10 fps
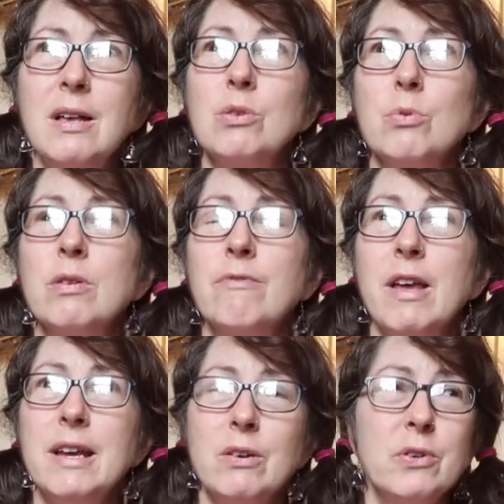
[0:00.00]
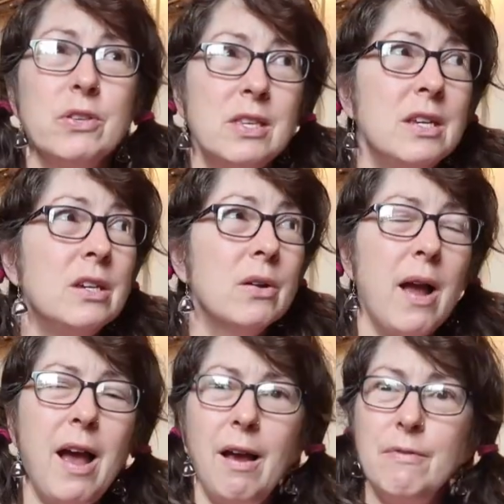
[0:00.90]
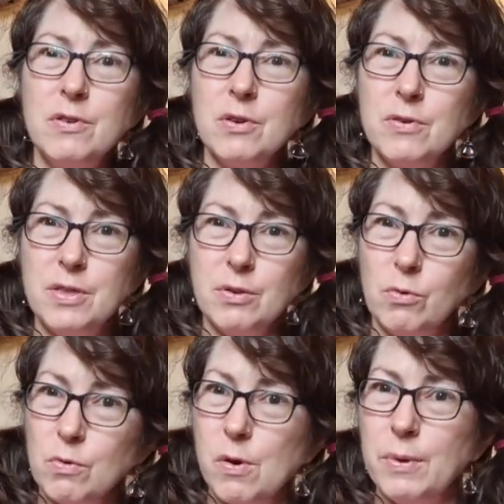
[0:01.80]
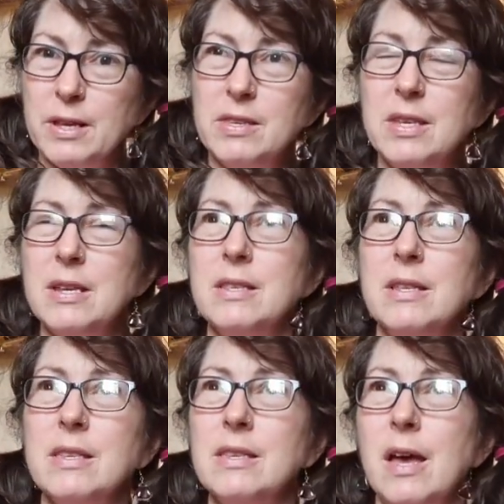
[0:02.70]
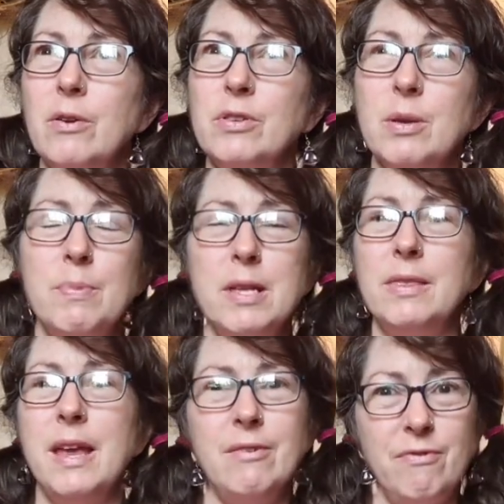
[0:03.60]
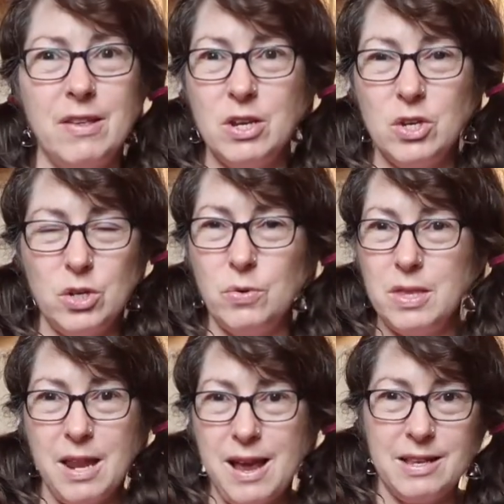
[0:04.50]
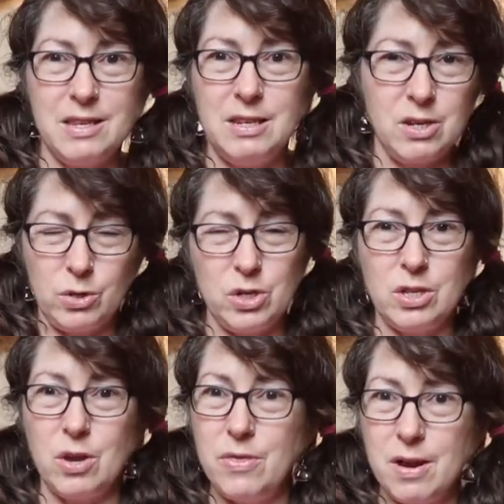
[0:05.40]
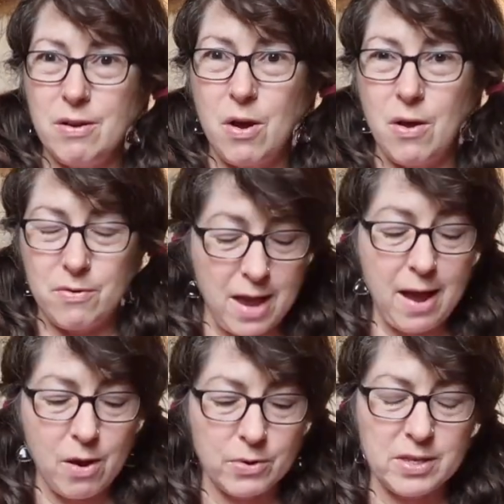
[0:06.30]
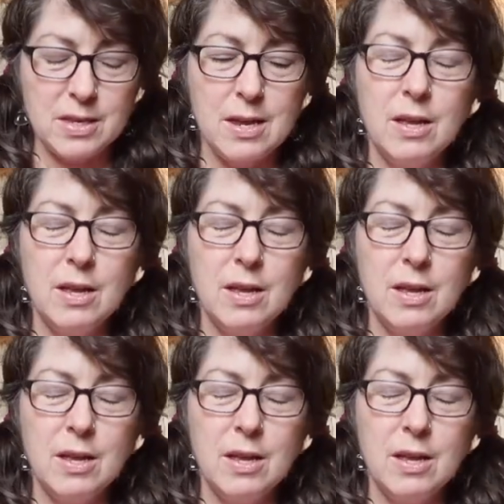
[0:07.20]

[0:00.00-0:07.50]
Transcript: sort of like us here, after the growing season settles a bit and they've finished doing the last touches on their house,